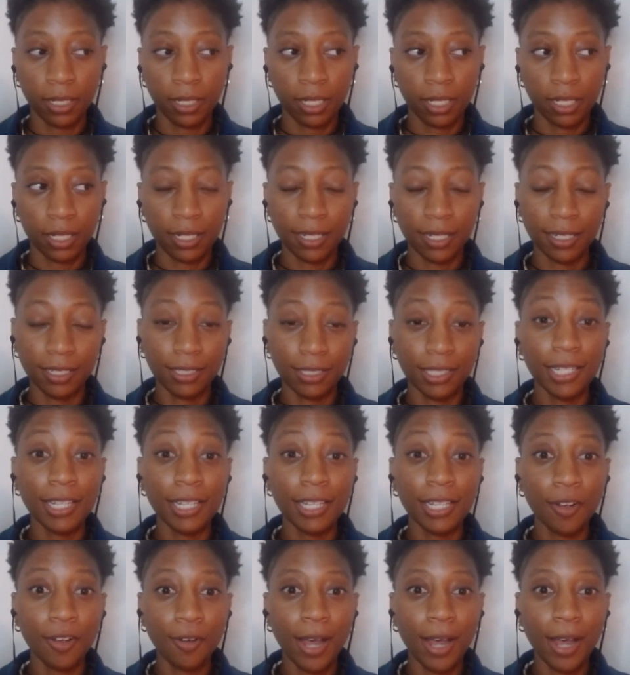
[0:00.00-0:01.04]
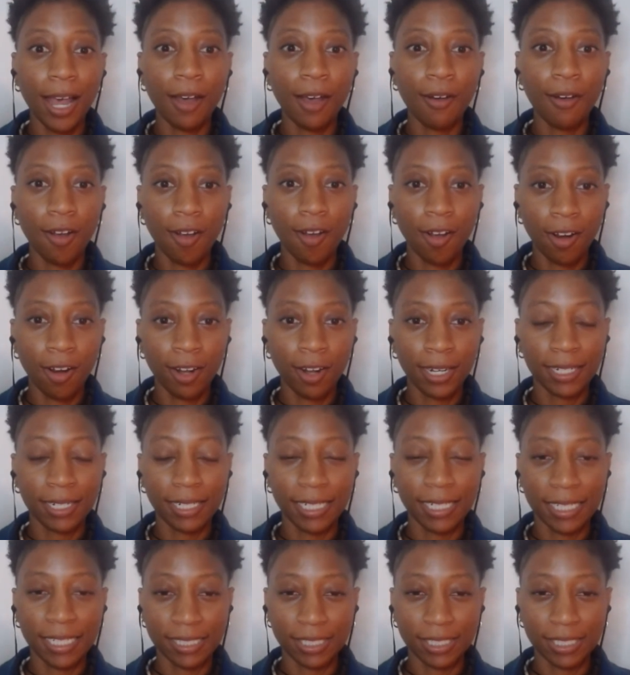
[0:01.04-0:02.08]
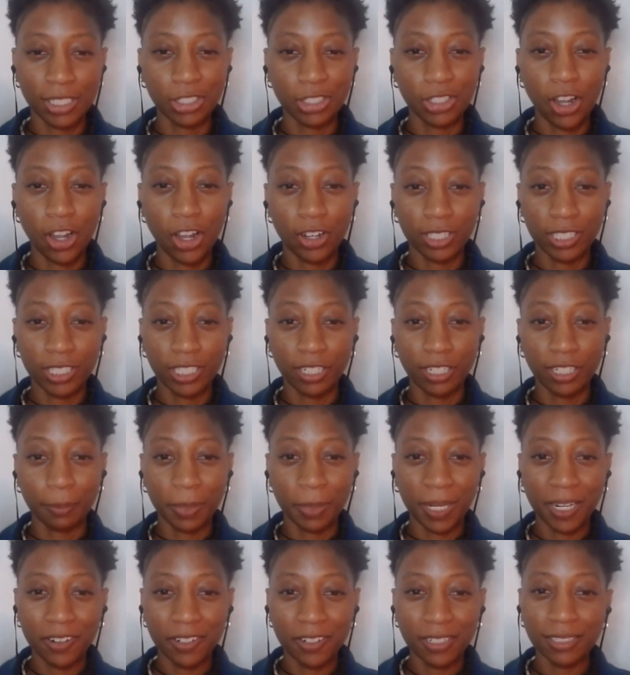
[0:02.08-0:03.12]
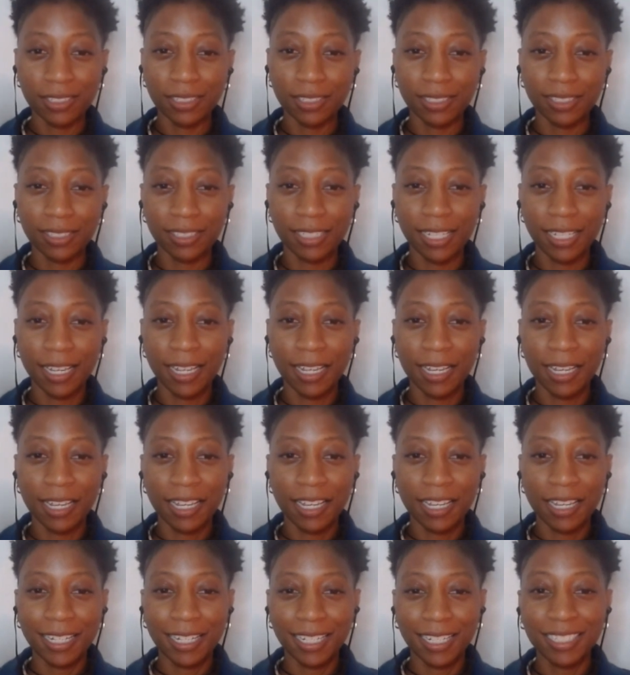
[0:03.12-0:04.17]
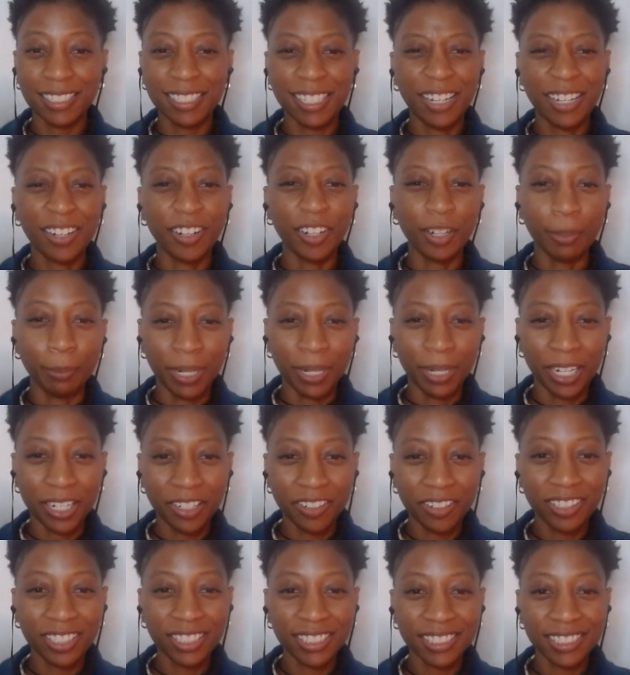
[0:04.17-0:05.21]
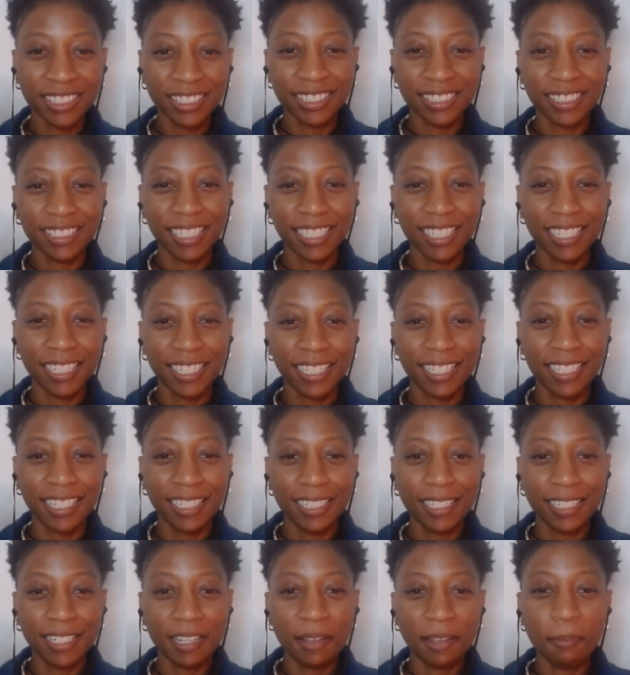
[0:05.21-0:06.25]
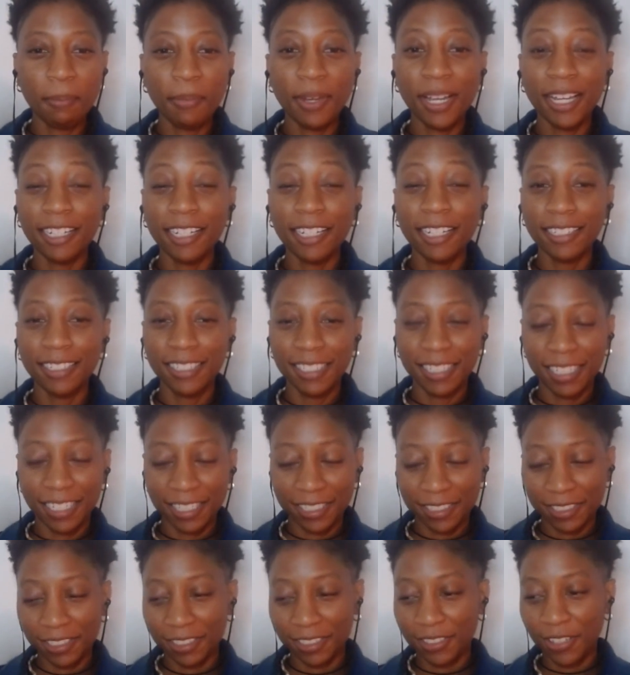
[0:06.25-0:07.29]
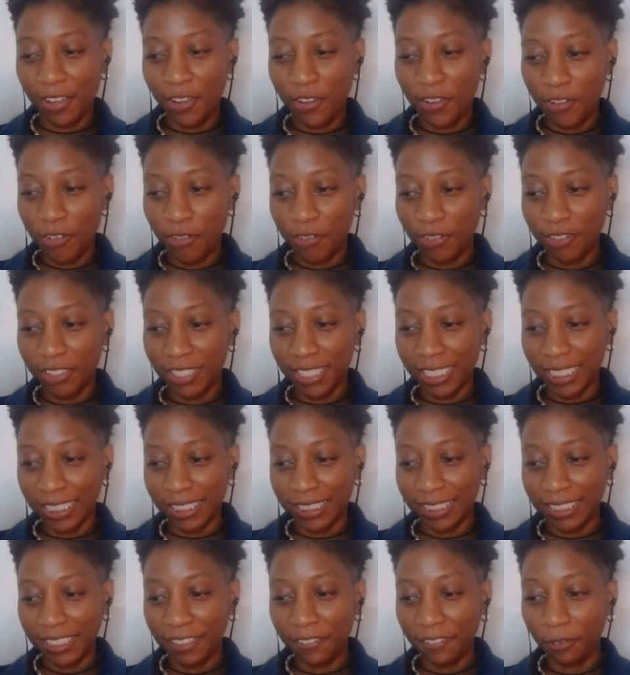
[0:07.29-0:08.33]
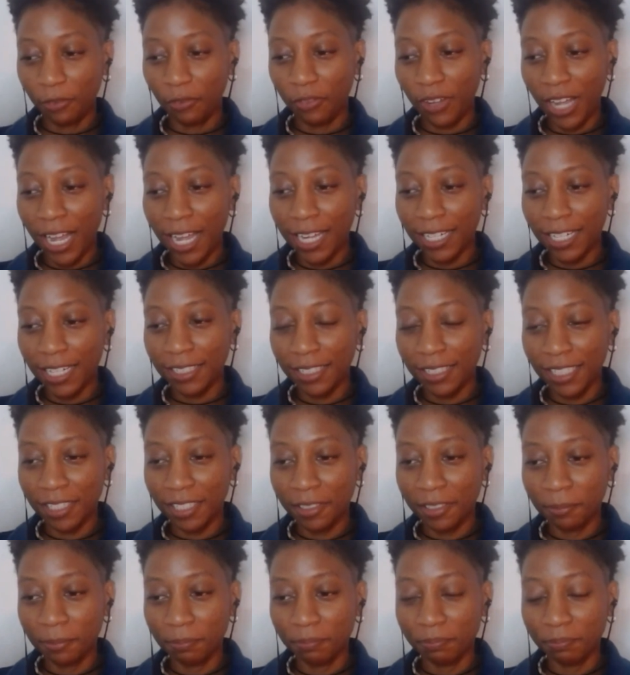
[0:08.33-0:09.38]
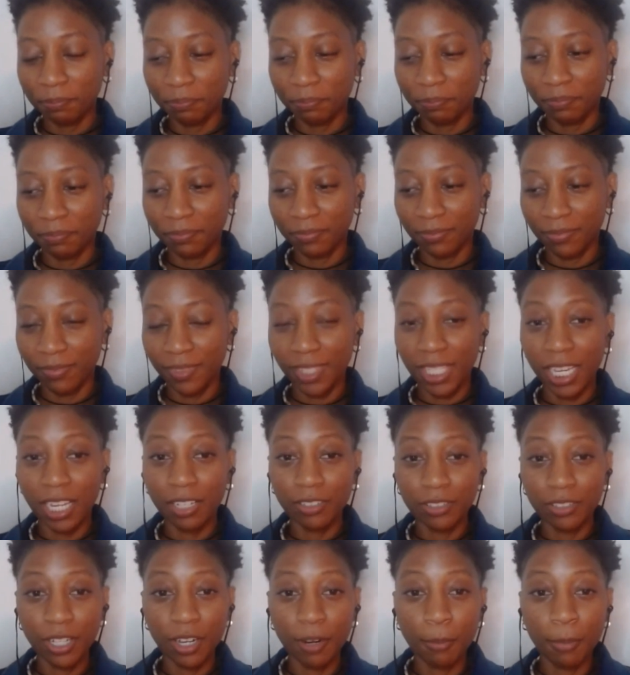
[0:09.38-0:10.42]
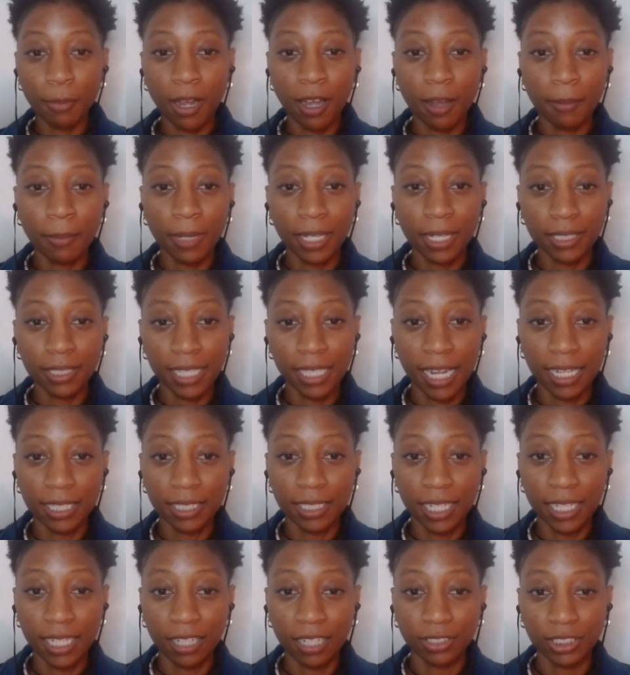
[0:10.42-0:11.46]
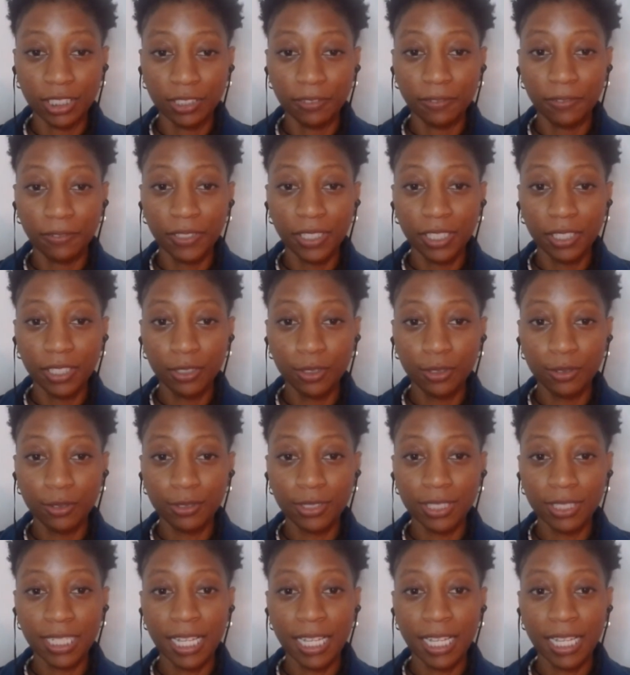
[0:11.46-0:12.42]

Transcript: Because you know how hard it is to talk to your parents because they're your parents. But yeah, so she finally tells her mom exactly how she feels.